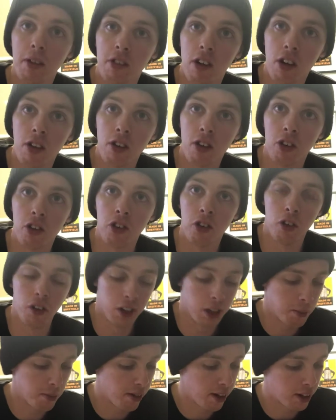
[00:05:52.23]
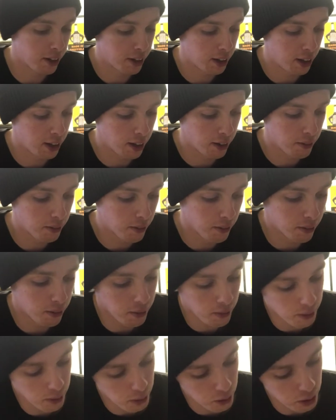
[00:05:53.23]
wrong because cutting the bread, it
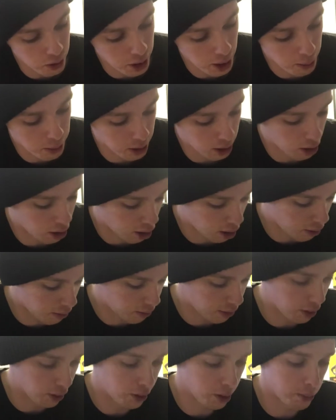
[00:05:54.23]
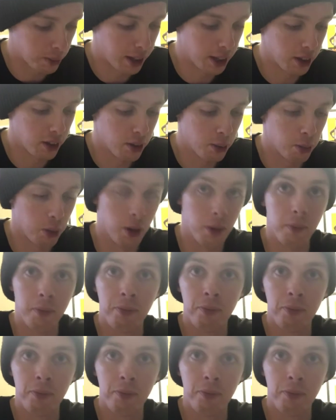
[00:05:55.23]
snapped in half, fell to bits. But